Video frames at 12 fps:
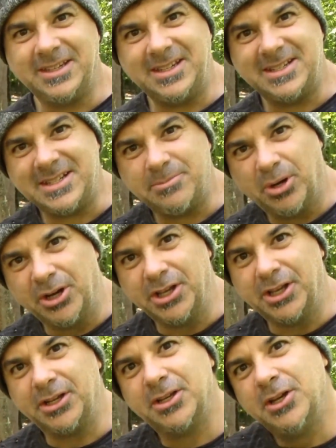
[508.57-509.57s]
the easy putt
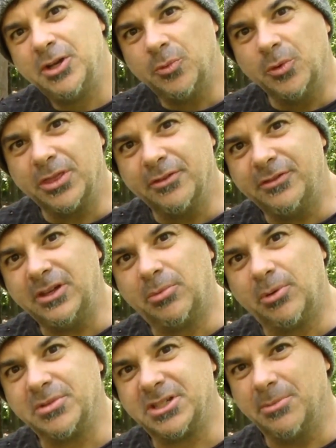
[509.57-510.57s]
in with the
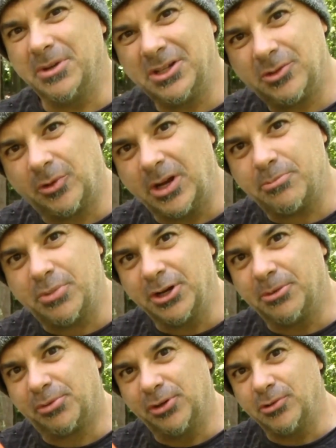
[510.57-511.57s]
Vibram Summit. Great
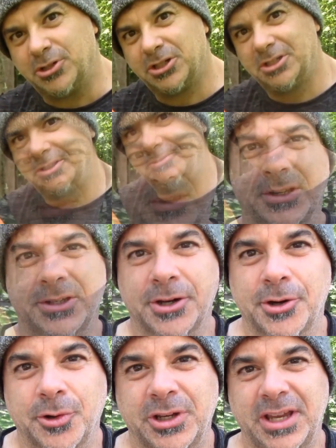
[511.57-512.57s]
putt approach.
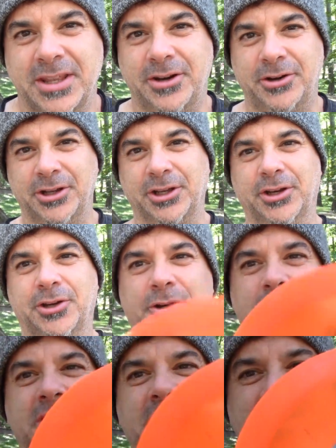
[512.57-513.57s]
Okay, there you
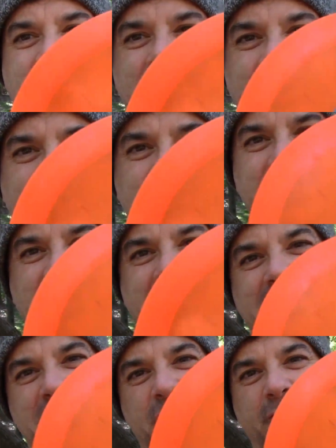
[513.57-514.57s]
go. There's
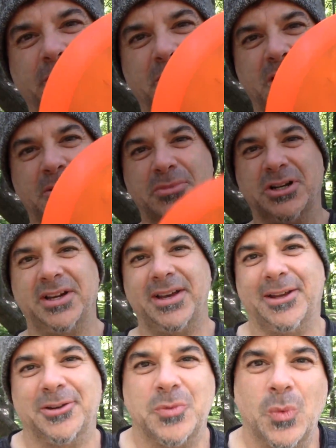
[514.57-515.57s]
the Innova Mamba
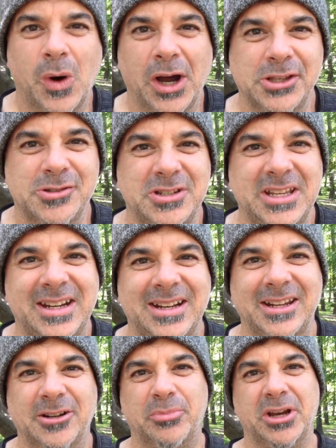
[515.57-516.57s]
and why you need it
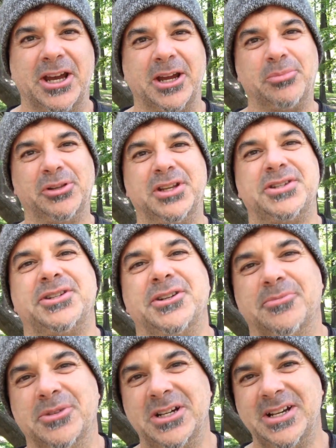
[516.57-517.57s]
in your bag, plus
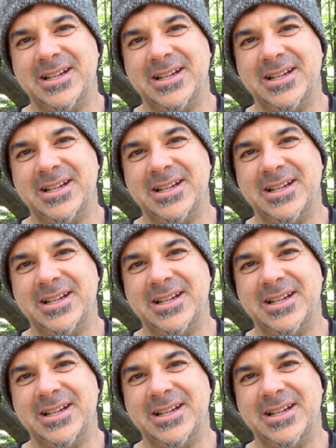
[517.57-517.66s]
some